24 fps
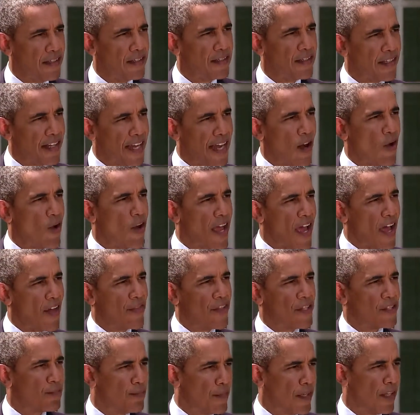to carry out
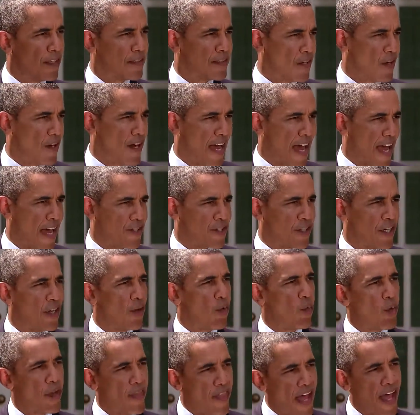this military action
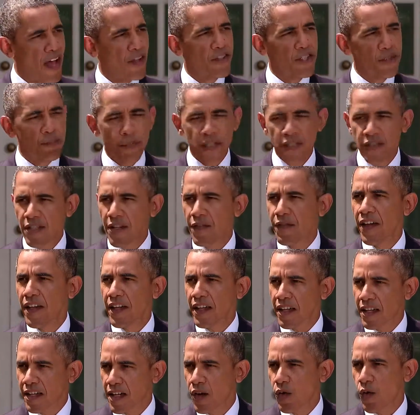without
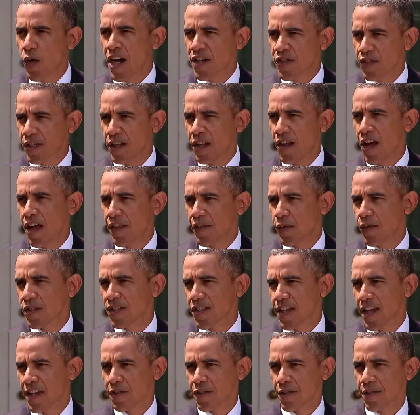specific congressional
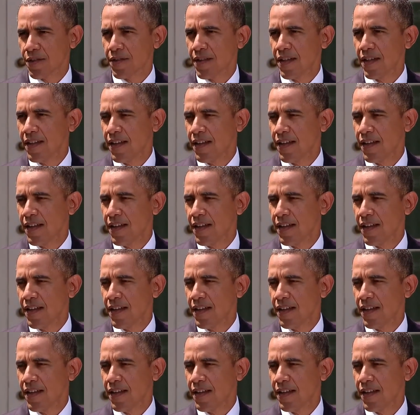authorization,